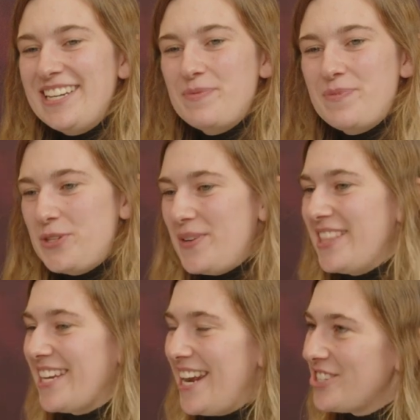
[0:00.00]
between the
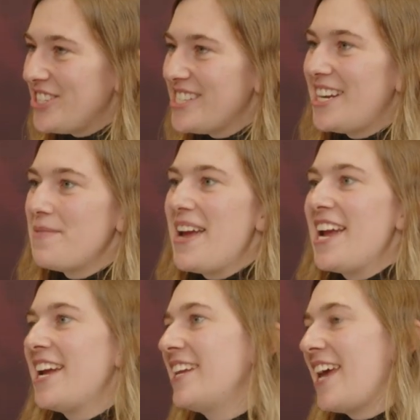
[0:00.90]
connections that I
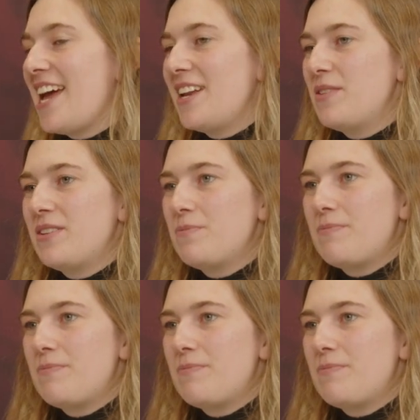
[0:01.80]
made and